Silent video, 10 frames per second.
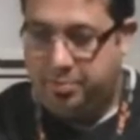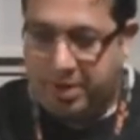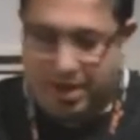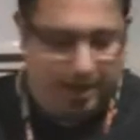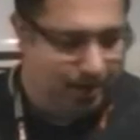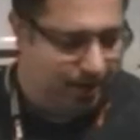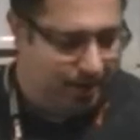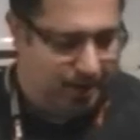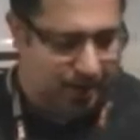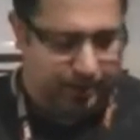but I
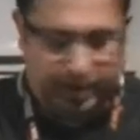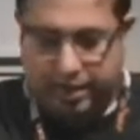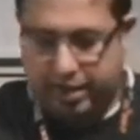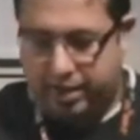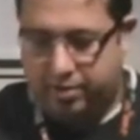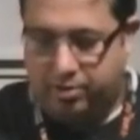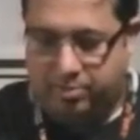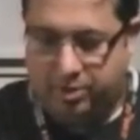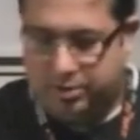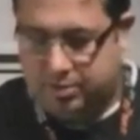think we're going to need
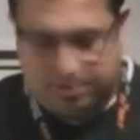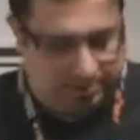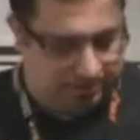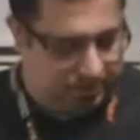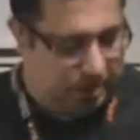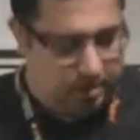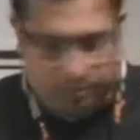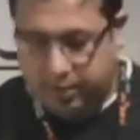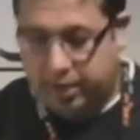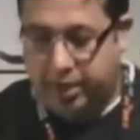almost
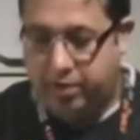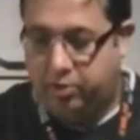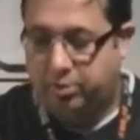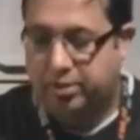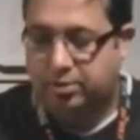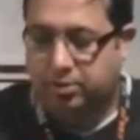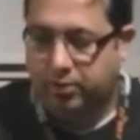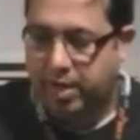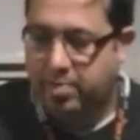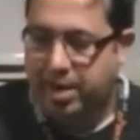we're going to need almost
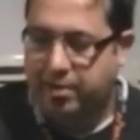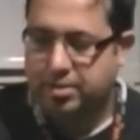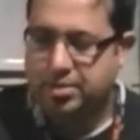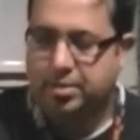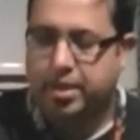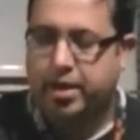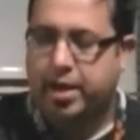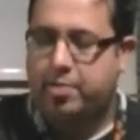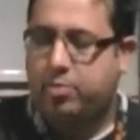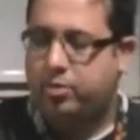all that power just to get it
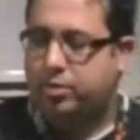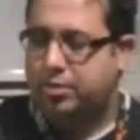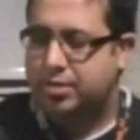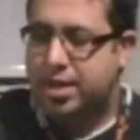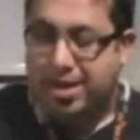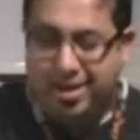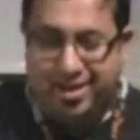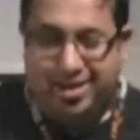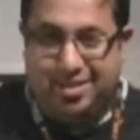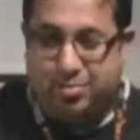airborne because
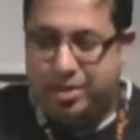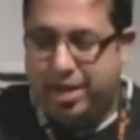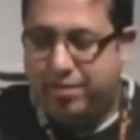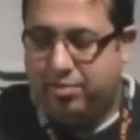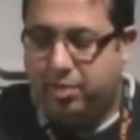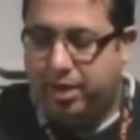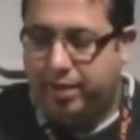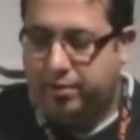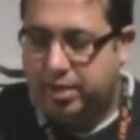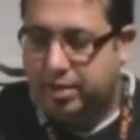it is a pretty heavy
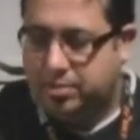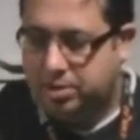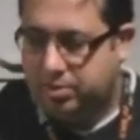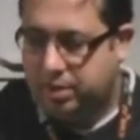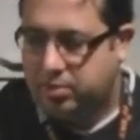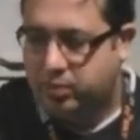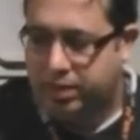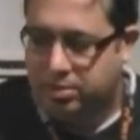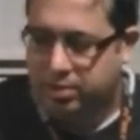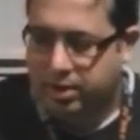plane, with that, especially with that
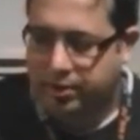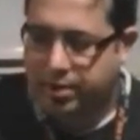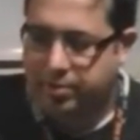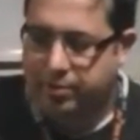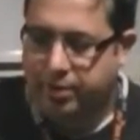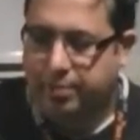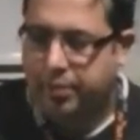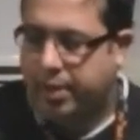2200 up the front.